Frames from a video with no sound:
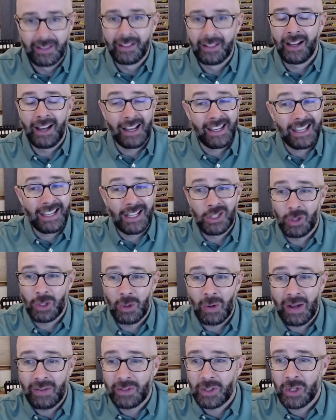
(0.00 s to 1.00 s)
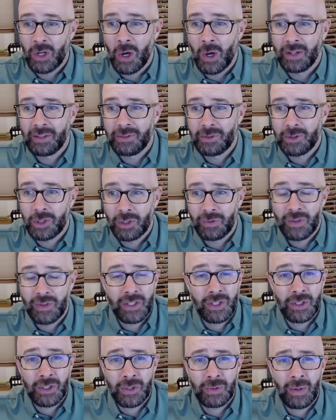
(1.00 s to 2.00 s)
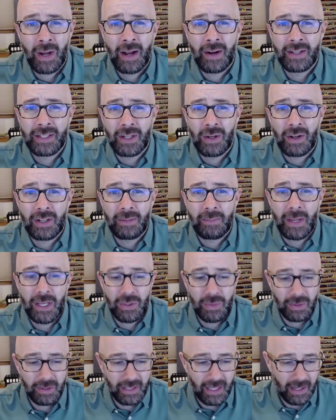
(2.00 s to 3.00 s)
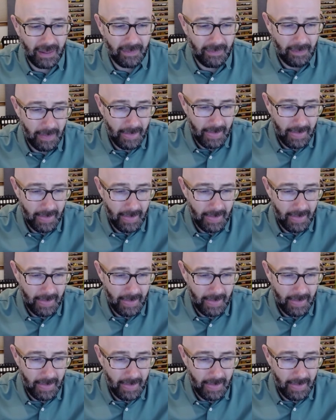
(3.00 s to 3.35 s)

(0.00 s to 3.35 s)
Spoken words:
Again, so I don't have to call it surface and surrounding. I don't have to mess with that.